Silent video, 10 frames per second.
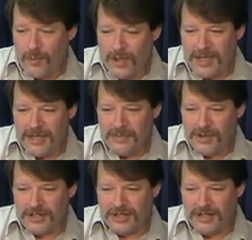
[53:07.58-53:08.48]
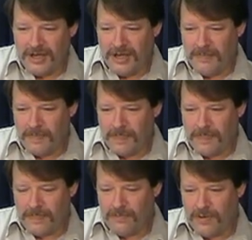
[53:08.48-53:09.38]
He commissioned
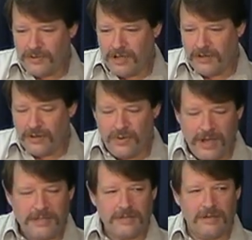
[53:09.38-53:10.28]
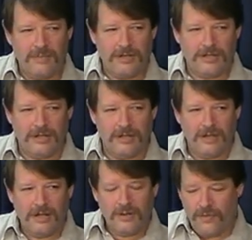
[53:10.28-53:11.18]
what was called the Grace Commission
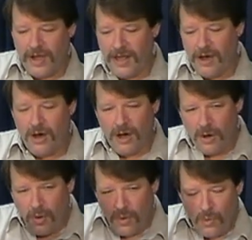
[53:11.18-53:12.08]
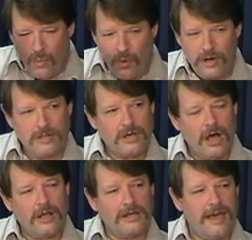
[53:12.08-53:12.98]
to find out, where does
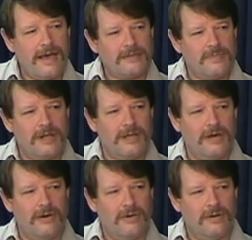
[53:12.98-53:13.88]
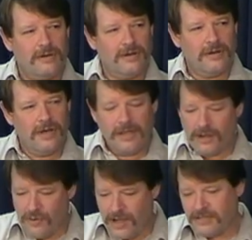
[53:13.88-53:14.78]
all our tax money go? The
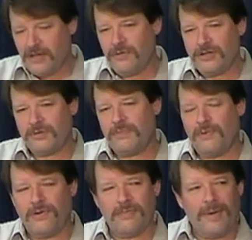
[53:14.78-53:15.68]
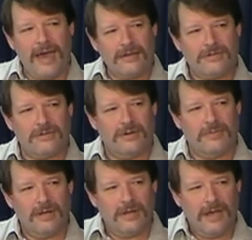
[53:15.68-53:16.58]
Grace Commission reported back to him.
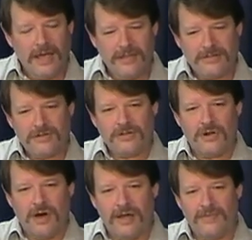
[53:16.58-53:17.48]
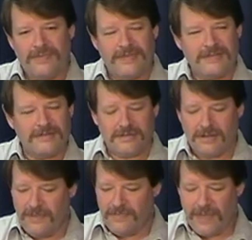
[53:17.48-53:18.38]
And this is, you know, this is
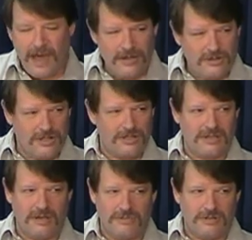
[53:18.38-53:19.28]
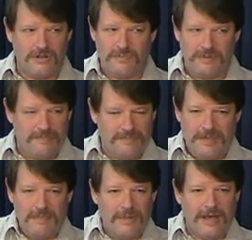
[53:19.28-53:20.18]
not just some stupid
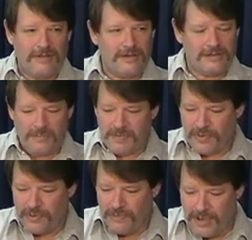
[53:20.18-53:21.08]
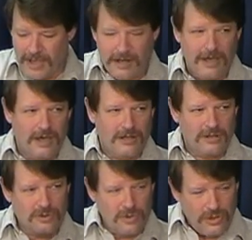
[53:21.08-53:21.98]
people out there. These are people who were paid to
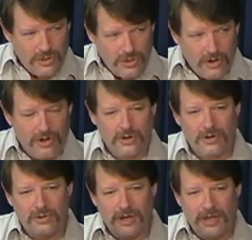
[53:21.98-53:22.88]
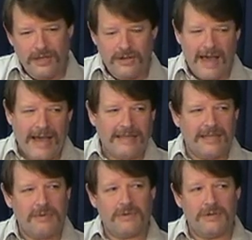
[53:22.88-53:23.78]
do thorough... you know,
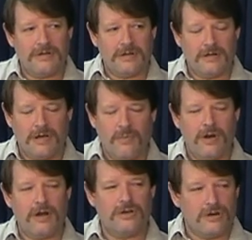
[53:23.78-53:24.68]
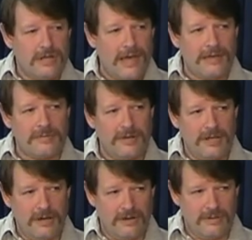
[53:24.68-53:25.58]
academic research on where your tax money
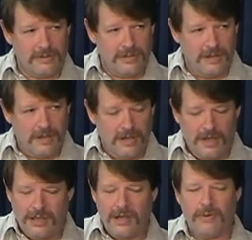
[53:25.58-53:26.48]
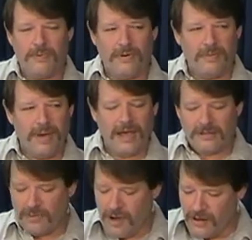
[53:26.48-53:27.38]
goes. They reported back
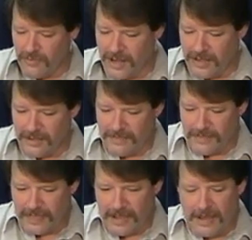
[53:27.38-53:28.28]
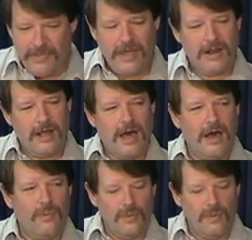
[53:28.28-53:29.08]
to Ronald Reagan that not